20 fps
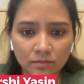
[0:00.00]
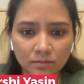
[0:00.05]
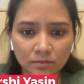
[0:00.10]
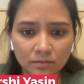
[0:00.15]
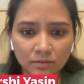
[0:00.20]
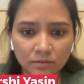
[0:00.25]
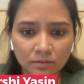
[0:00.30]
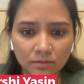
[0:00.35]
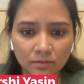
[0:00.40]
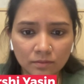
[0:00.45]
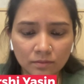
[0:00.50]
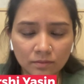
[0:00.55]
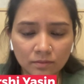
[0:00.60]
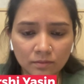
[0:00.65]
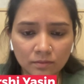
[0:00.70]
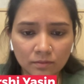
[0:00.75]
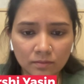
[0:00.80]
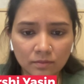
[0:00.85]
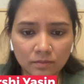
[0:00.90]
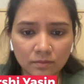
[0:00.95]

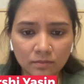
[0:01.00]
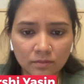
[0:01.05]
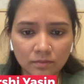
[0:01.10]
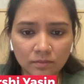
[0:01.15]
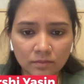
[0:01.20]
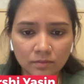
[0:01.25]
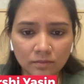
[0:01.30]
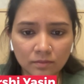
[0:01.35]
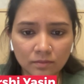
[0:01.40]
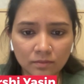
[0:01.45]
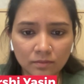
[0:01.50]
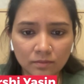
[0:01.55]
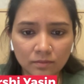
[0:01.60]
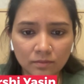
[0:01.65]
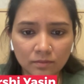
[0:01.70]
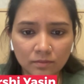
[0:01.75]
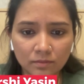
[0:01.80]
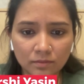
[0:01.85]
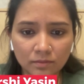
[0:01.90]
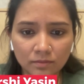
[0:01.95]

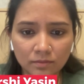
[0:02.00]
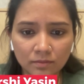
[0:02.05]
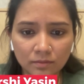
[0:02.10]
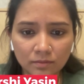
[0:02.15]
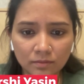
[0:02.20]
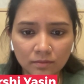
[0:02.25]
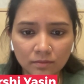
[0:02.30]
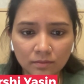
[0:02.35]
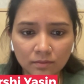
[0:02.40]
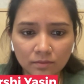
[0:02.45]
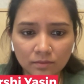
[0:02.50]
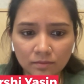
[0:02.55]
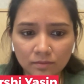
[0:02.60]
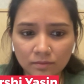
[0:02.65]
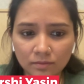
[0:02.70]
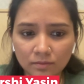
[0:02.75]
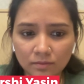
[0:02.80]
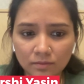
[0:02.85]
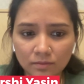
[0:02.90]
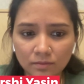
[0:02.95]

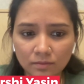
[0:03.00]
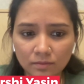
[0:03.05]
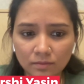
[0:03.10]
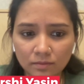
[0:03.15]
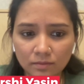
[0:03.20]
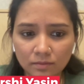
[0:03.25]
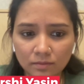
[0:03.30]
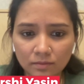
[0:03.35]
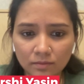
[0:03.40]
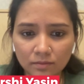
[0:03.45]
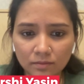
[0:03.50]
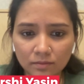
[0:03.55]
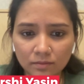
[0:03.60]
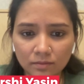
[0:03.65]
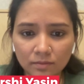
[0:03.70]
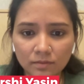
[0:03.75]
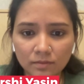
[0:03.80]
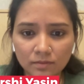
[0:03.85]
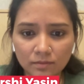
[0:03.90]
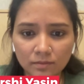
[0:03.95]

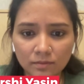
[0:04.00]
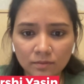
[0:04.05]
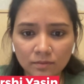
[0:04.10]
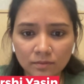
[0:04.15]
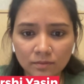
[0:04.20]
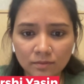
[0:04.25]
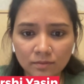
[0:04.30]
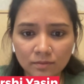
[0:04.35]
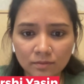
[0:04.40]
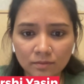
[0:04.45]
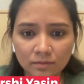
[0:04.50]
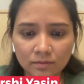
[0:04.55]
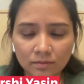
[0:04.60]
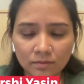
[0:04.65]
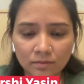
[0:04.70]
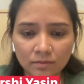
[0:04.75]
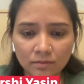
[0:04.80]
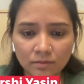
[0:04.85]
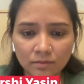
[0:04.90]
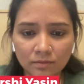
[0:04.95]

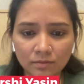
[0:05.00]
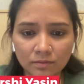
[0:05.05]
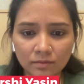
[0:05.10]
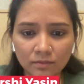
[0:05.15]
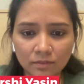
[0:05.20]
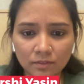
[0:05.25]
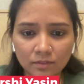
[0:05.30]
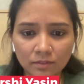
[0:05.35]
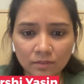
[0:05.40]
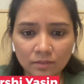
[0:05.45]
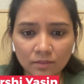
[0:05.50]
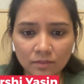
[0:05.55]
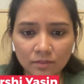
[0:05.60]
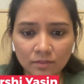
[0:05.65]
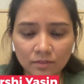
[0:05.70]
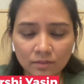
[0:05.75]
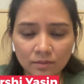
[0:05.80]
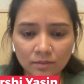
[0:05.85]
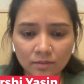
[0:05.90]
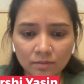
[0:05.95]

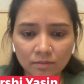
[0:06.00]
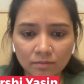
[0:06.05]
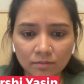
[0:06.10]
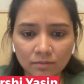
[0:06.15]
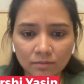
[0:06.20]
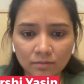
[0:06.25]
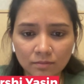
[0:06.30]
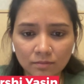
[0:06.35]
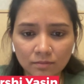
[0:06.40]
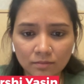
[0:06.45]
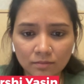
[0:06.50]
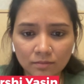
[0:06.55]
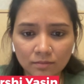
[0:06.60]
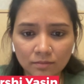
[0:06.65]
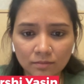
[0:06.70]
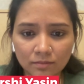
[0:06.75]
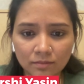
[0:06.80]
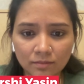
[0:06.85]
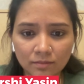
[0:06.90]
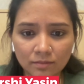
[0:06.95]

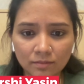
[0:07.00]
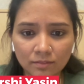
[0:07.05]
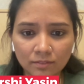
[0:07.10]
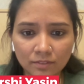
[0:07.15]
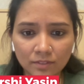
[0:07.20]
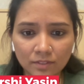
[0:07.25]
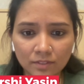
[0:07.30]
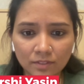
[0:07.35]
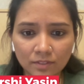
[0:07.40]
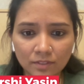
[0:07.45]
[no speech]